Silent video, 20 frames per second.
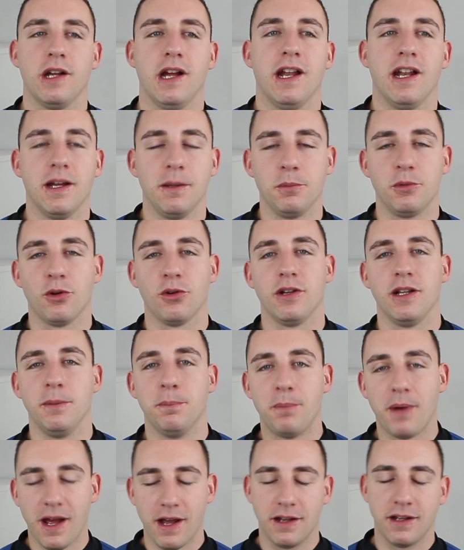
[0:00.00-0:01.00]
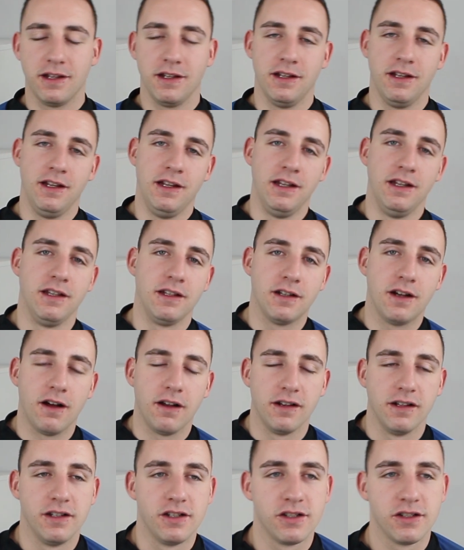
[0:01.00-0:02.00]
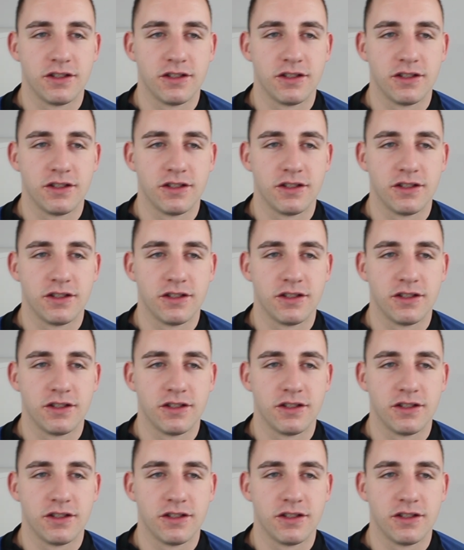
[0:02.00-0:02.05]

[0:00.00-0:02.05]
and I'm currently back in college,